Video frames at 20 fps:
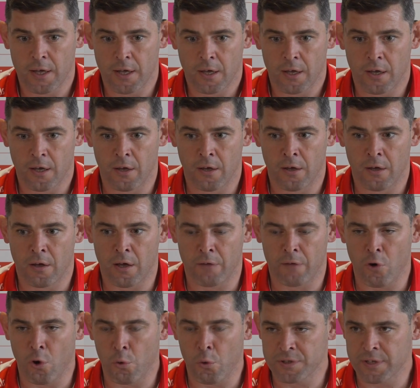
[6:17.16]

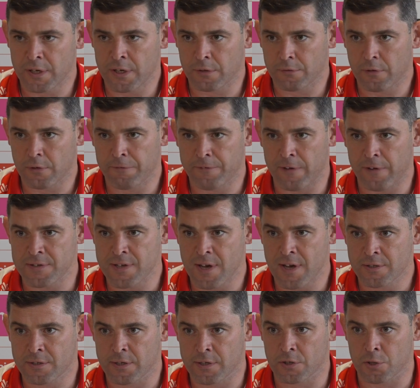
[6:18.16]
I've always had a
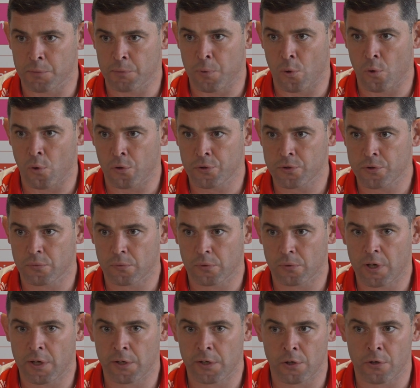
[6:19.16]
fantastic support
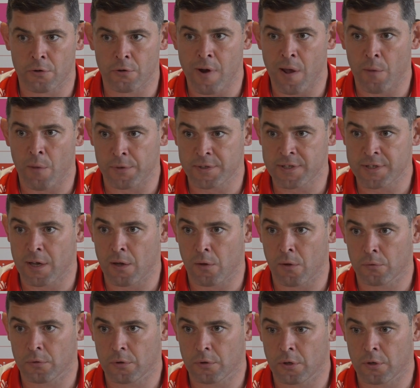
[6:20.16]
in and around the
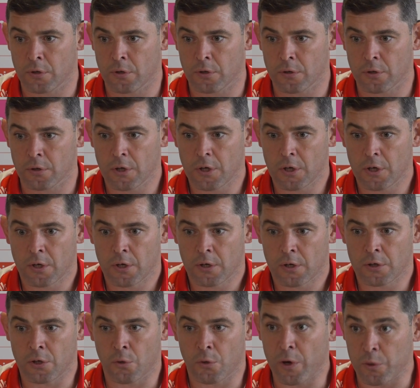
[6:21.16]
town.
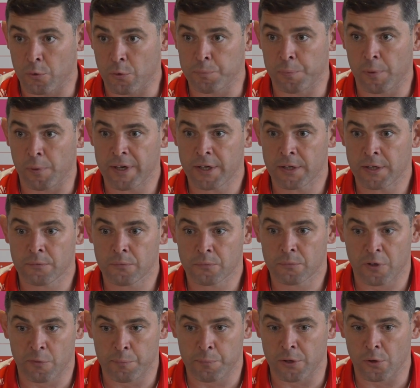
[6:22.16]
You know, when I was playing,
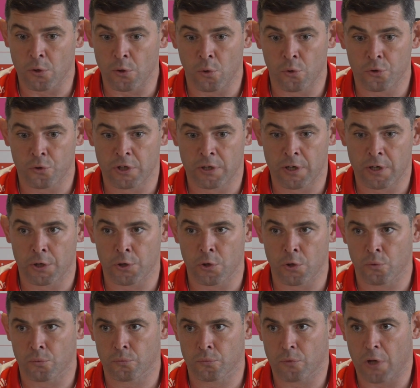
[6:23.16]
when I've been coaching, and I
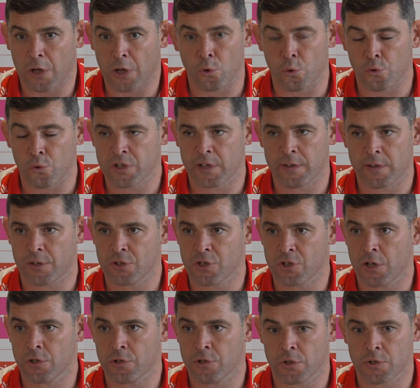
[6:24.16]
don't see that
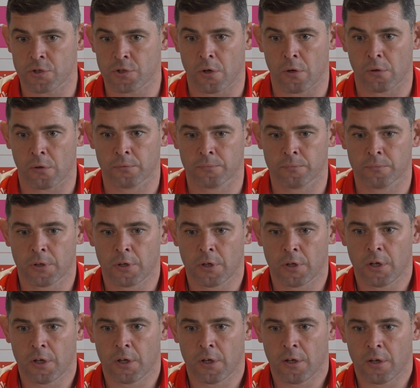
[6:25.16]
changing at all.
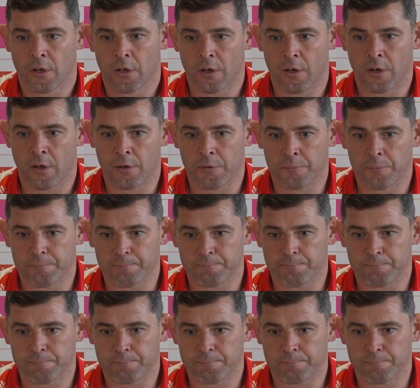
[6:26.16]
And